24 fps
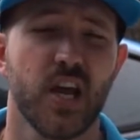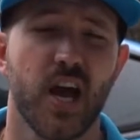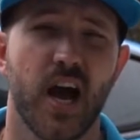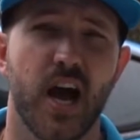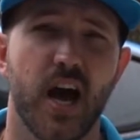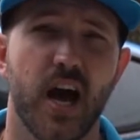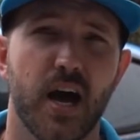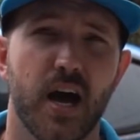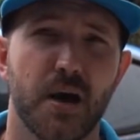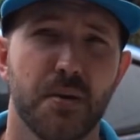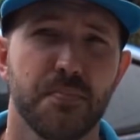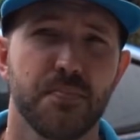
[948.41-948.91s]

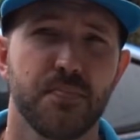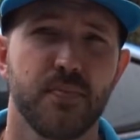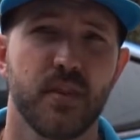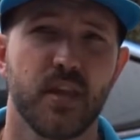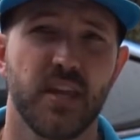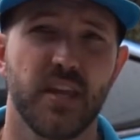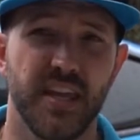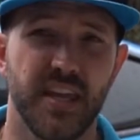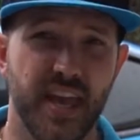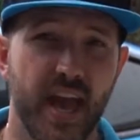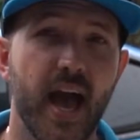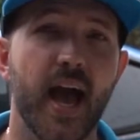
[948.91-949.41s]

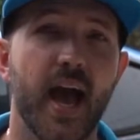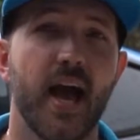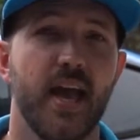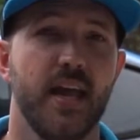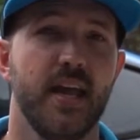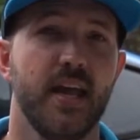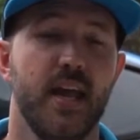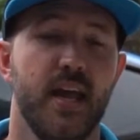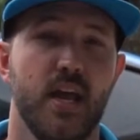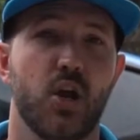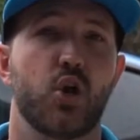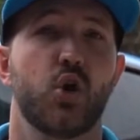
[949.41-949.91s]
yeah,
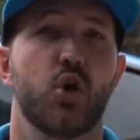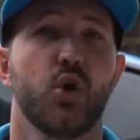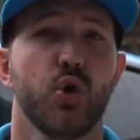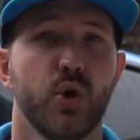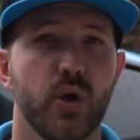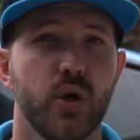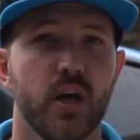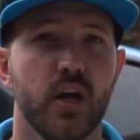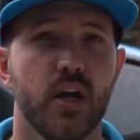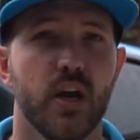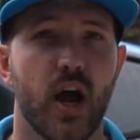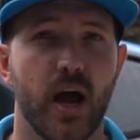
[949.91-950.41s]
it
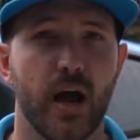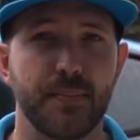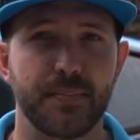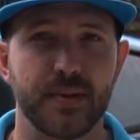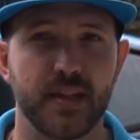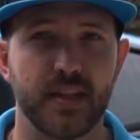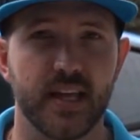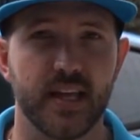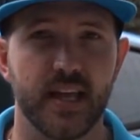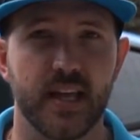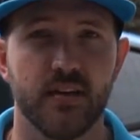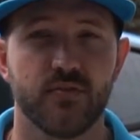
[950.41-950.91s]
could, I
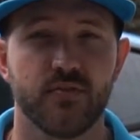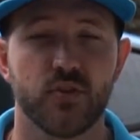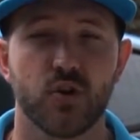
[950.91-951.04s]
believe,